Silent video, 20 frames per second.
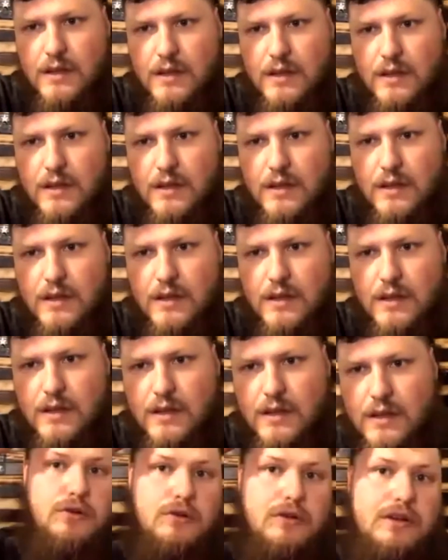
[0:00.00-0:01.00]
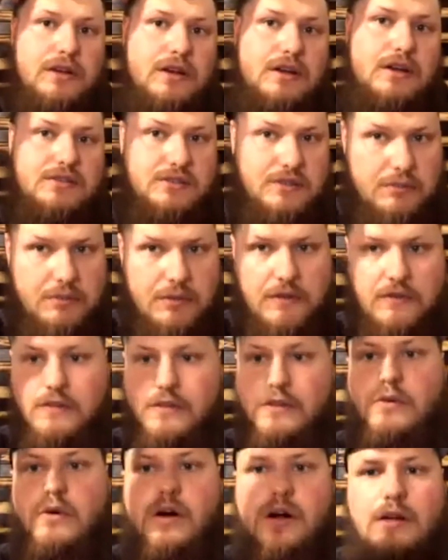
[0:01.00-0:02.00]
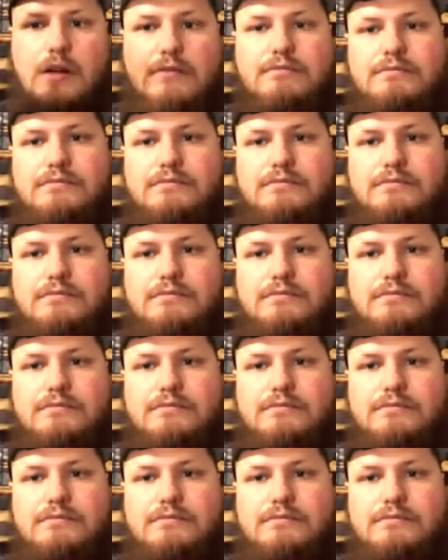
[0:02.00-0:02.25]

So everything's totally custom if you want.